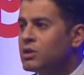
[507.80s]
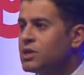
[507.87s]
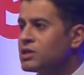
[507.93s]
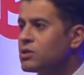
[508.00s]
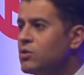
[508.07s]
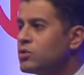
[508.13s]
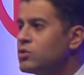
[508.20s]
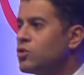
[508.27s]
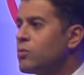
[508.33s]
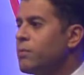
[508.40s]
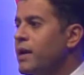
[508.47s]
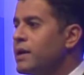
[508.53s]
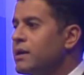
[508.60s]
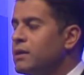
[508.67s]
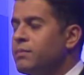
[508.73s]
just go to your
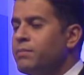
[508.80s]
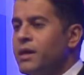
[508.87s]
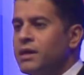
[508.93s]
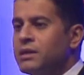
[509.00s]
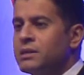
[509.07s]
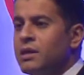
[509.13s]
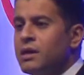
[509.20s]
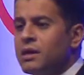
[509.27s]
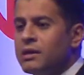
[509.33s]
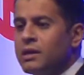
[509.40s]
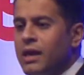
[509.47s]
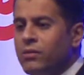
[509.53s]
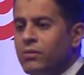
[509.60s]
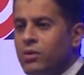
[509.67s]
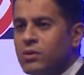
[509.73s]
marketplace,
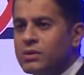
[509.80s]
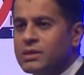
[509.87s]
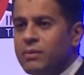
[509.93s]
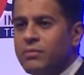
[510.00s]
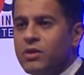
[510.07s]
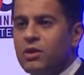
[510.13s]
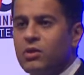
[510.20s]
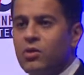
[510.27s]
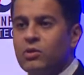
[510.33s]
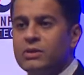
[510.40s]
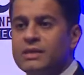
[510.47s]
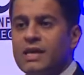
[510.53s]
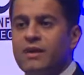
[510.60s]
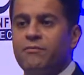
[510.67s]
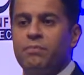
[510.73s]
download something called
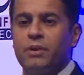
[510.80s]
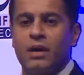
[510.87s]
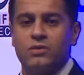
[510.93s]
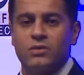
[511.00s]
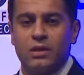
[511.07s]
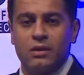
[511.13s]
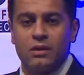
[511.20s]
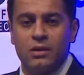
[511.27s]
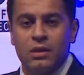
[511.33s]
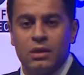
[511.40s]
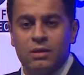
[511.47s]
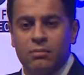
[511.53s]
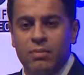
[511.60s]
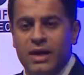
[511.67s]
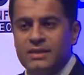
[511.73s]
Safe Browser
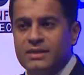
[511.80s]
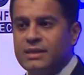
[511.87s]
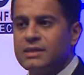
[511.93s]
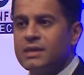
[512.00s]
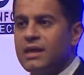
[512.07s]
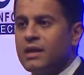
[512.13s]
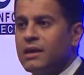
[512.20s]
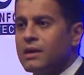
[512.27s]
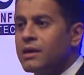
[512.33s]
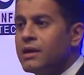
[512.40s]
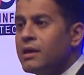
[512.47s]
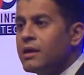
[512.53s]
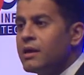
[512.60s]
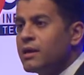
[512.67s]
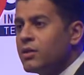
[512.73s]
by Zscaler.
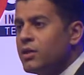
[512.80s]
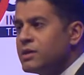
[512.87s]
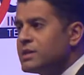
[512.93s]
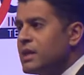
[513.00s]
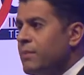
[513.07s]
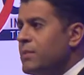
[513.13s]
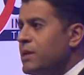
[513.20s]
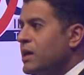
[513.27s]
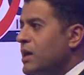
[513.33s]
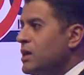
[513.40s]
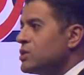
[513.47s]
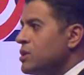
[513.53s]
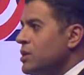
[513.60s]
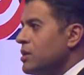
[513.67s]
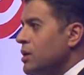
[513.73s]
This
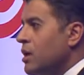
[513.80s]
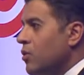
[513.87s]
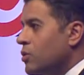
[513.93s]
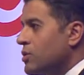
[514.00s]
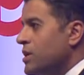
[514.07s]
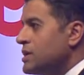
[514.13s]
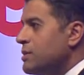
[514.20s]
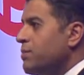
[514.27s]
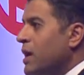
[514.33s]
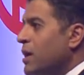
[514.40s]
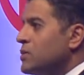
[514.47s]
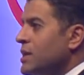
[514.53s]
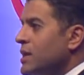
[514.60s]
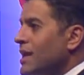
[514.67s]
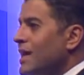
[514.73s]
application, this
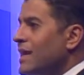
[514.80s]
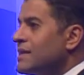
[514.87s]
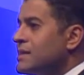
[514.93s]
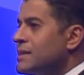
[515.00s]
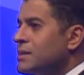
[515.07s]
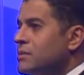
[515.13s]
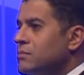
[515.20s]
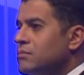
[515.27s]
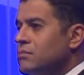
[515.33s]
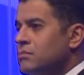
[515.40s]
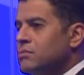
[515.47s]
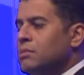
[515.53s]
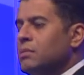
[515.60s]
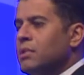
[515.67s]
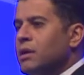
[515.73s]
browser,
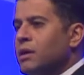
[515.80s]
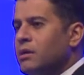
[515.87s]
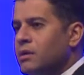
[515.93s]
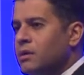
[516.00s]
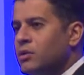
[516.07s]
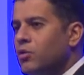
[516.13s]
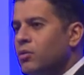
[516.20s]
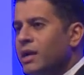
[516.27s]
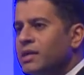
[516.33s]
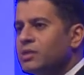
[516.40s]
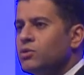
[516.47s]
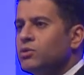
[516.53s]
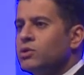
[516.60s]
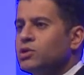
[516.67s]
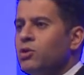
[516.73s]

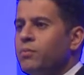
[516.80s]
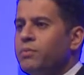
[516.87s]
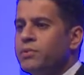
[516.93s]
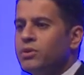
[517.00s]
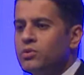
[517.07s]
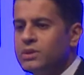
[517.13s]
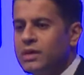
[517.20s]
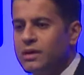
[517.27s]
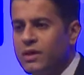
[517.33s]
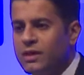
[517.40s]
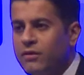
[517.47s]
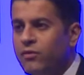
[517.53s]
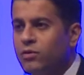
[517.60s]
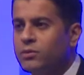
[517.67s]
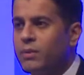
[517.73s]
you'll stop using the
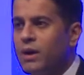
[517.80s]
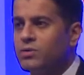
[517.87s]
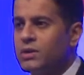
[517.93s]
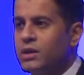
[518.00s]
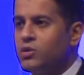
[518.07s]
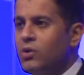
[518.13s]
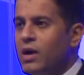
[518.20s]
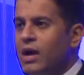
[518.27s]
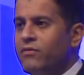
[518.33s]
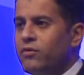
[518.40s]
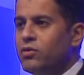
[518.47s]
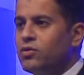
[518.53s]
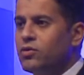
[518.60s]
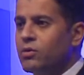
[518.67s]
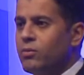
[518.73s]
default browser you have
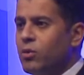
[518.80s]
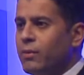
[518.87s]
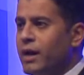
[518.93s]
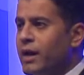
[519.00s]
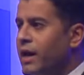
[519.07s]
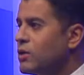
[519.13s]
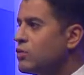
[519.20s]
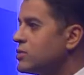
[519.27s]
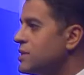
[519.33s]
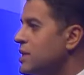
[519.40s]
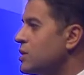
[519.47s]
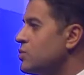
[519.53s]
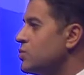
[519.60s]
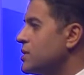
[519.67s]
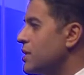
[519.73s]
on your mobile, and you
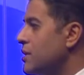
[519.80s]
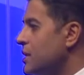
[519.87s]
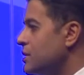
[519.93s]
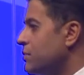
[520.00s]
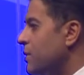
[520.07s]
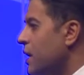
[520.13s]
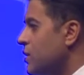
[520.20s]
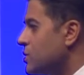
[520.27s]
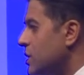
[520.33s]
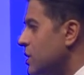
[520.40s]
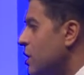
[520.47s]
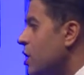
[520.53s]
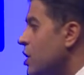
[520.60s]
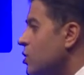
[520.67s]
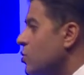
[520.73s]
start using this
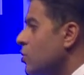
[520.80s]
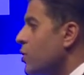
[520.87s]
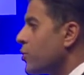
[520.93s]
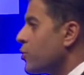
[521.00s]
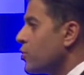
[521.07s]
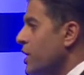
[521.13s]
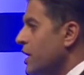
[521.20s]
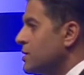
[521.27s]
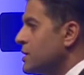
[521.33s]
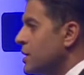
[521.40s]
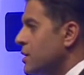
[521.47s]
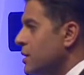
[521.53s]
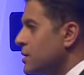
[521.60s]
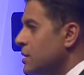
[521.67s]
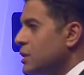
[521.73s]
browser to go through the
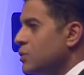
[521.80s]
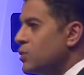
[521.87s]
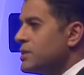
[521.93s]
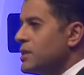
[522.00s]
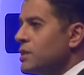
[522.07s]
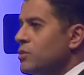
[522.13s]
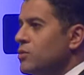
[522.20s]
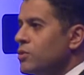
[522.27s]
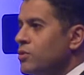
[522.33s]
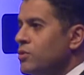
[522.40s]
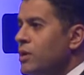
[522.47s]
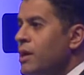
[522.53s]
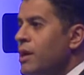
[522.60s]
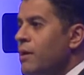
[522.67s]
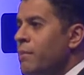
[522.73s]
internet. It will secure
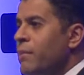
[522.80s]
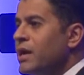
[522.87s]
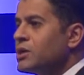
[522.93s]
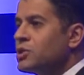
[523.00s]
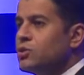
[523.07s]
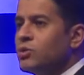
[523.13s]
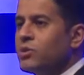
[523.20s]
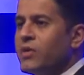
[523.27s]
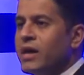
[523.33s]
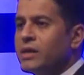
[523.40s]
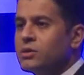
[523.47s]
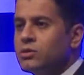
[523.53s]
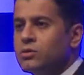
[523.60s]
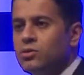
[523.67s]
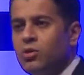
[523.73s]
you, make sure
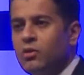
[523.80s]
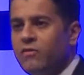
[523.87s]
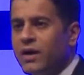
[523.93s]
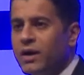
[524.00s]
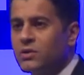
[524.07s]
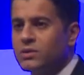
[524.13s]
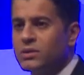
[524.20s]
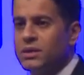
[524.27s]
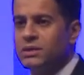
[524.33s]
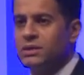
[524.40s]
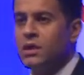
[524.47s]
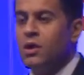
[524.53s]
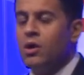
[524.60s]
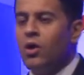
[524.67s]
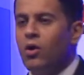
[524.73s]
that no viruses
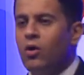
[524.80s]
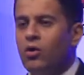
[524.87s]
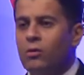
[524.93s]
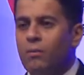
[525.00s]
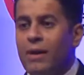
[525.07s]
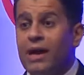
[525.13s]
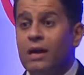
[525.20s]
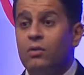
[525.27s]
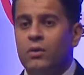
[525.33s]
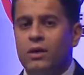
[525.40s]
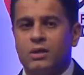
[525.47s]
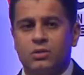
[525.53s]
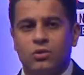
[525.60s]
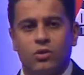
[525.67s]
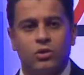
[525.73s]
or
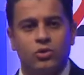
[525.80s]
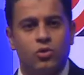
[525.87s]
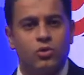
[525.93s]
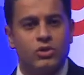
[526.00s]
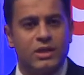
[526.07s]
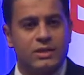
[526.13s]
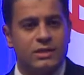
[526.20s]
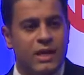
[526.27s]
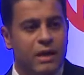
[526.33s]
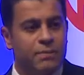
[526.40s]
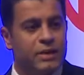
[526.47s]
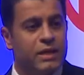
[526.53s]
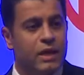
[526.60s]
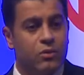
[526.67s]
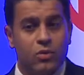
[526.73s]
malwares or Trojans can
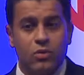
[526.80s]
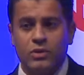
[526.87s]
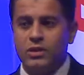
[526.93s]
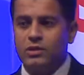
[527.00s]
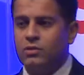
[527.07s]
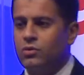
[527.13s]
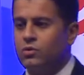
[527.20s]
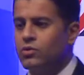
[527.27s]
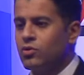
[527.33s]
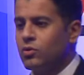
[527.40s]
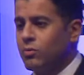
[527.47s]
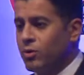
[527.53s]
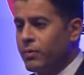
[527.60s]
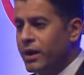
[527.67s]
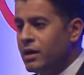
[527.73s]
be downloaded on your
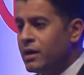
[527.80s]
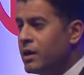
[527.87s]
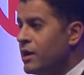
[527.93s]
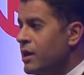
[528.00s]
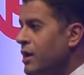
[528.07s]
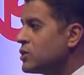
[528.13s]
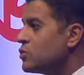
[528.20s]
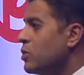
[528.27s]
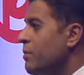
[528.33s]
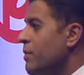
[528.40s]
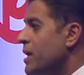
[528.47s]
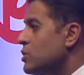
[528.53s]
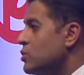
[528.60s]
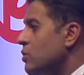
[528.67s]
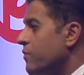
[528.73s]
mobile. It will
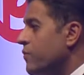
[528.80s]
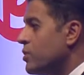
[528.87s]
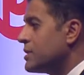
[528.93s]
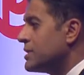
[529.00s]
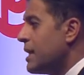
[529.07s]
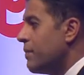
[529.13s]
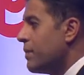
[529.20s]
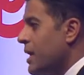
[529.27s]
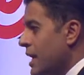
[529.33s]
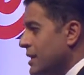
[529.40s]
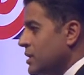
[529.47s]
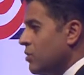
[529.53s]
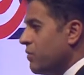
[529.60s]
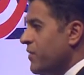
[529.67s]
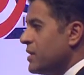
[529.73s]
make sure, for example,
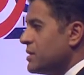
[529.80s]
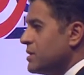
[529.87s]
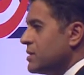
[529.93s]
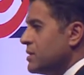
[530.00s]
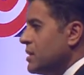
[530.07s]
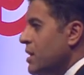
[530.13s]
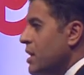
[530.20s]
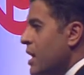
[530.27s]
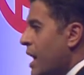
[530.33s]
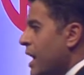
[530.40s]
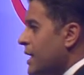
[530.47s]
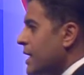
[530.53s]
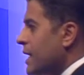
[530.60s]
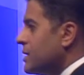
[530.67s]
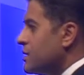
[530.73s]
as a university,
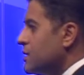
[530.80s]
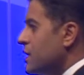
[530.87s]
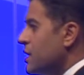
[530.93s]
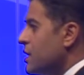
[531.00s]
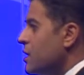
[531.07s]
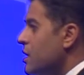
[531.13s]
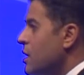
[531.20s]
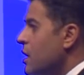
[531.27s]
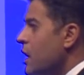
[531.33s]
I can say